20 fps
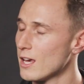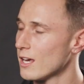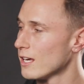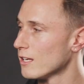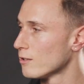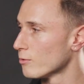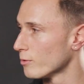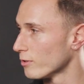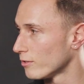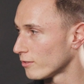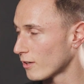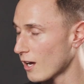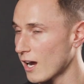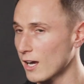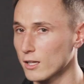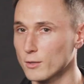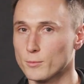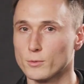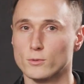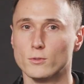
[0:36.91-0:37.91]
into a
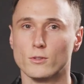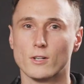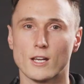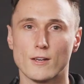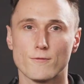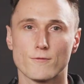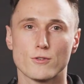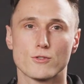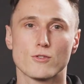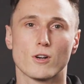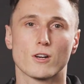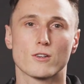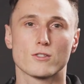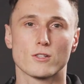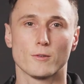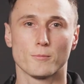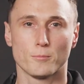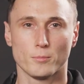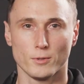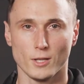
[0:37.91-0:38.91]
scalable
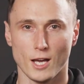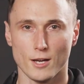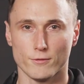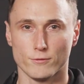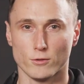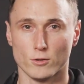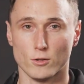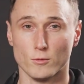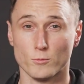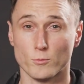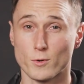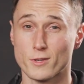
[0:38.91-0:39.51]
infrastructure platform